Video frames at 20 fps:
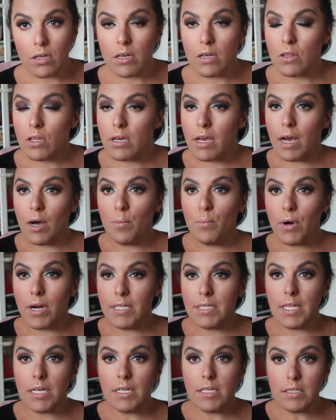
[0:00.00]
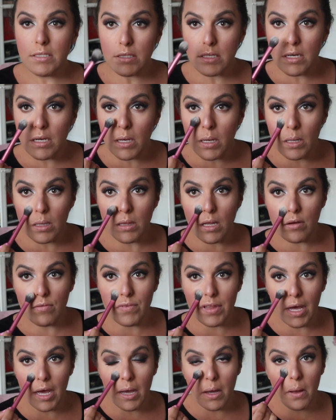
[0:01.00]
Look how bright that is. I love
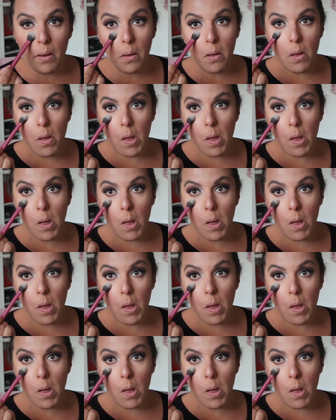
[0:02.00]
that.